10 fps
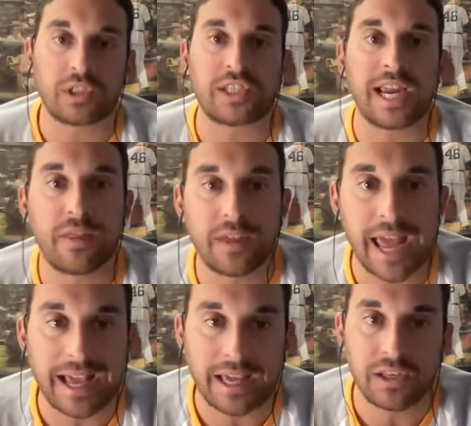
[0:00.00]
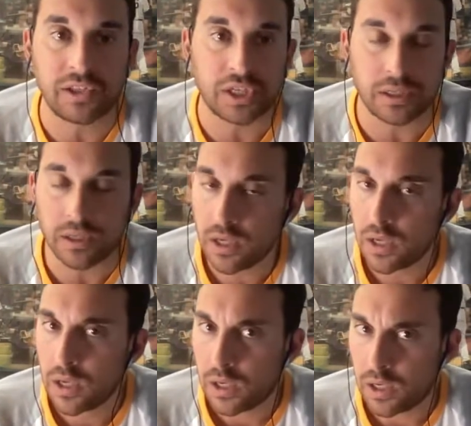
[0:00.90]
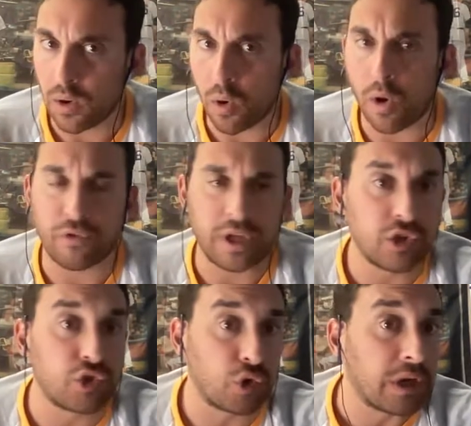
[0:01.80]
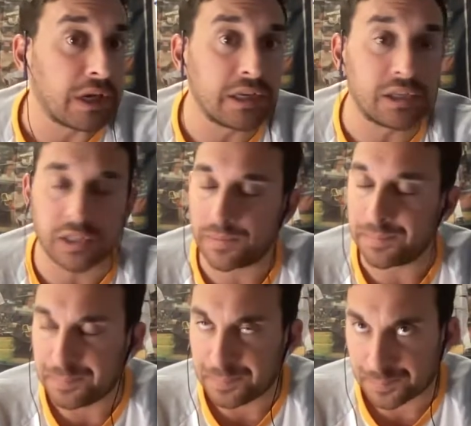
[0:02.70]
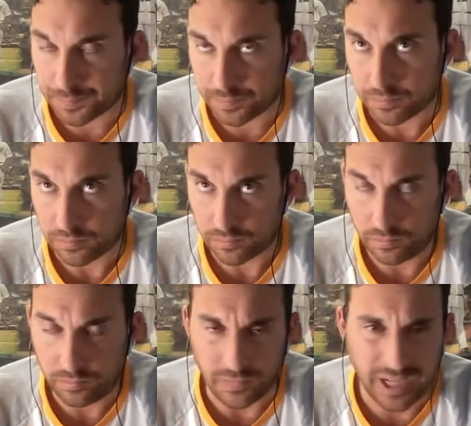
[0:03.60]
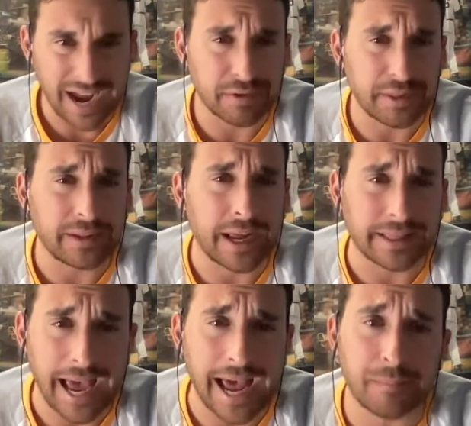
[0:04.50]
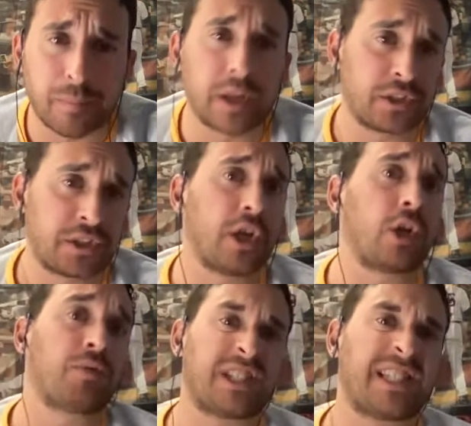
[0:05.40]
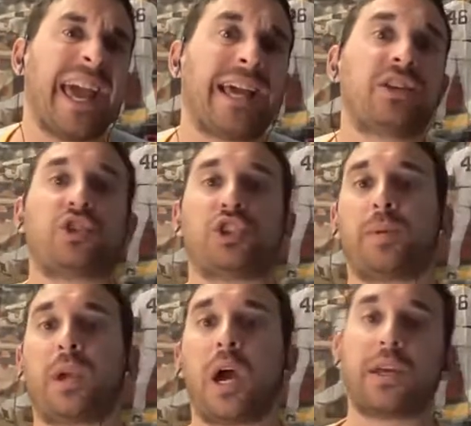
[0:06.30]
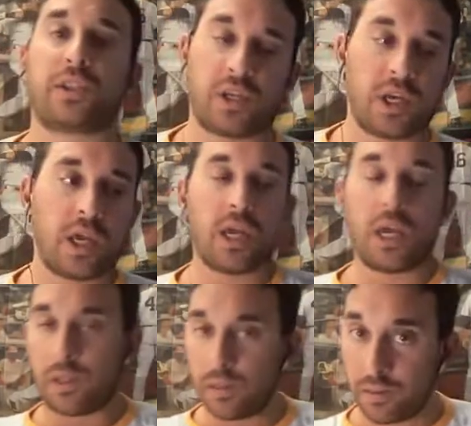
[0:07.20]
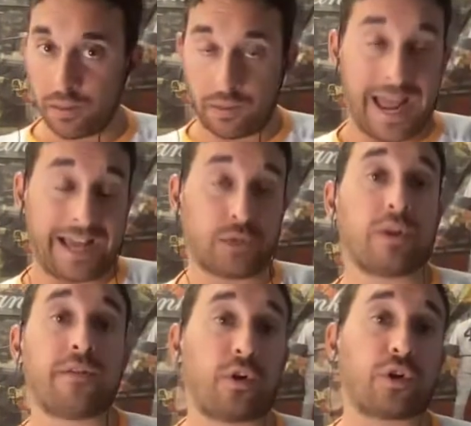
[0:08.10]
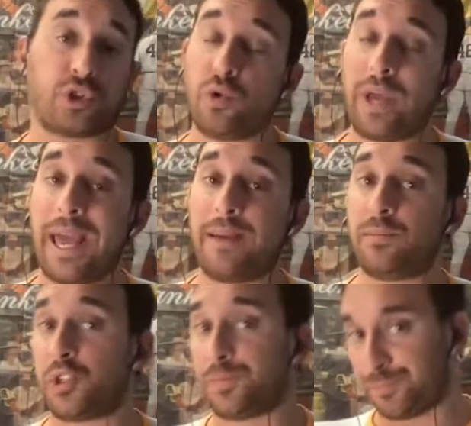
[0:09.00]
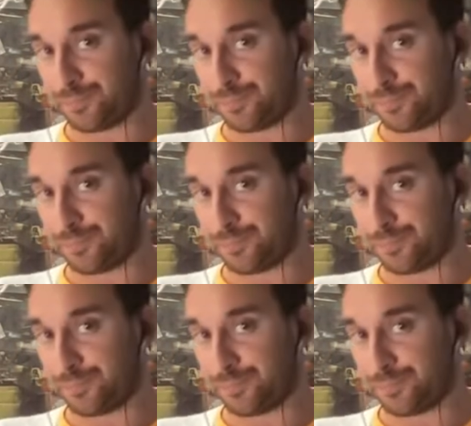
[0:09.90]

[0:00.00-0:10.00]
the state of the Yankees and, you know, all of the injuries and everything like that. But it still stings just because the Yankees won the first two games,